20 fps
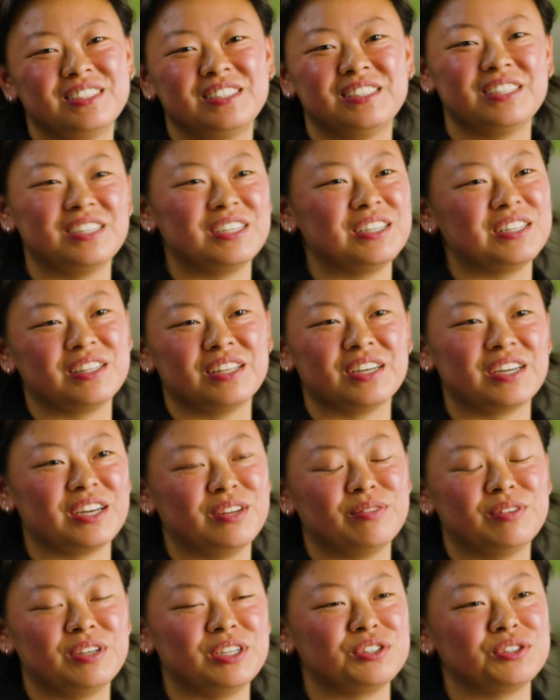didn't think
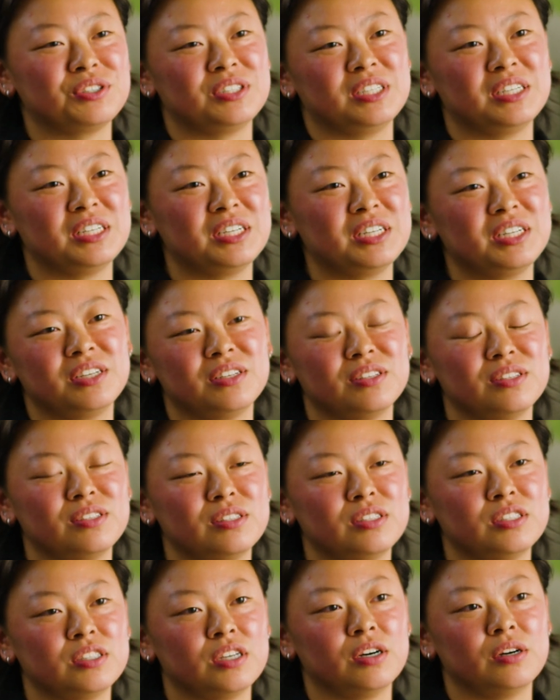I'd be interested in it.
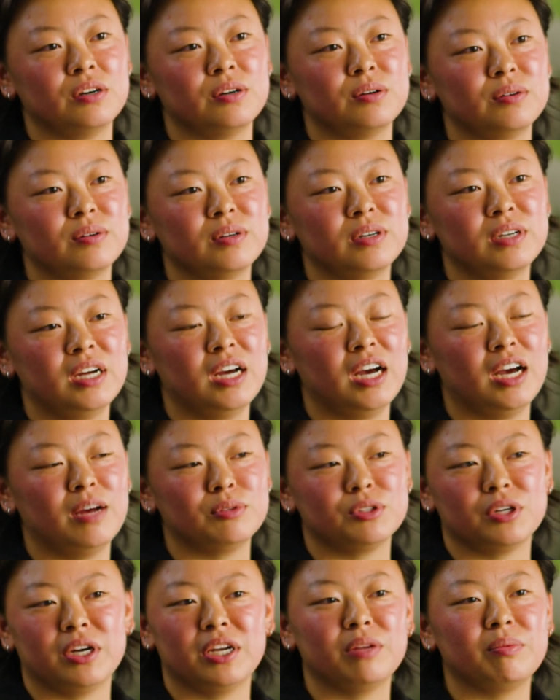So I'm
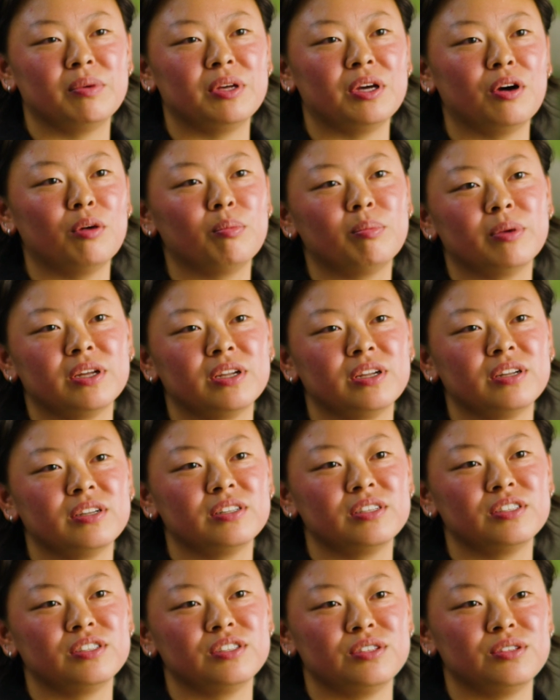trying to be open
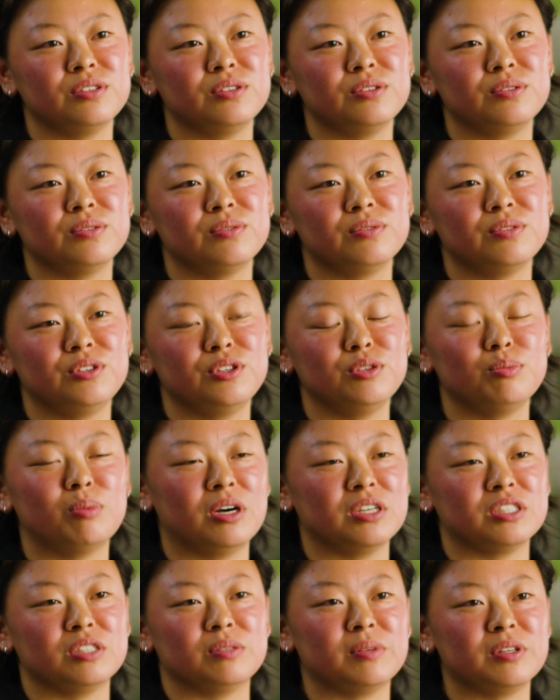to new
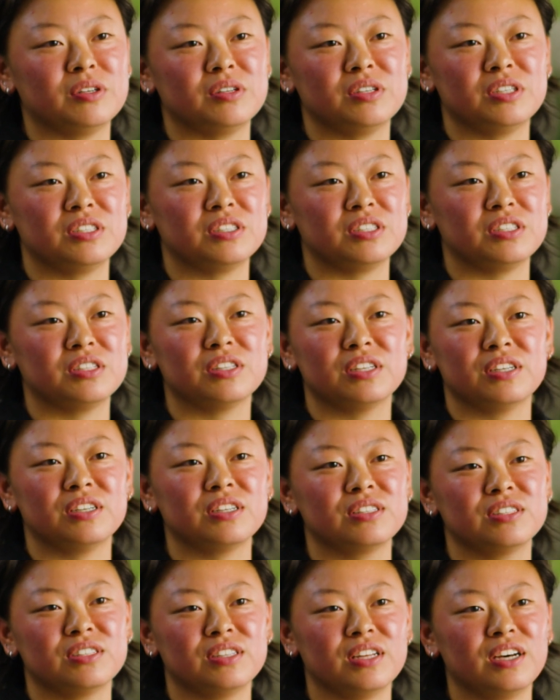possibilities and
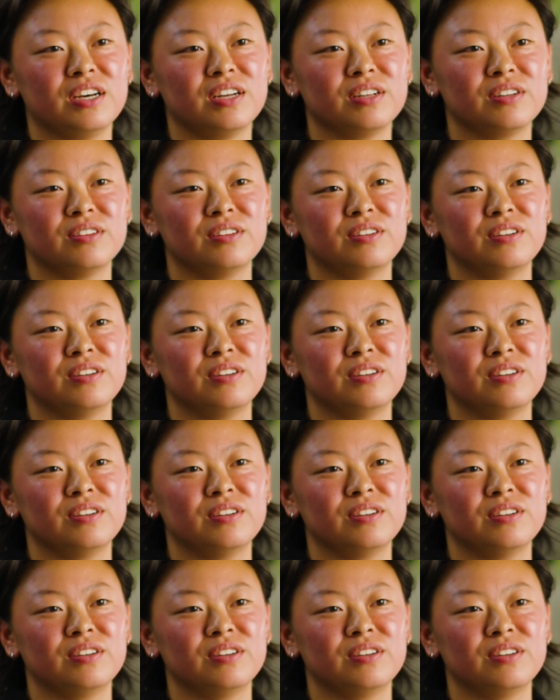things that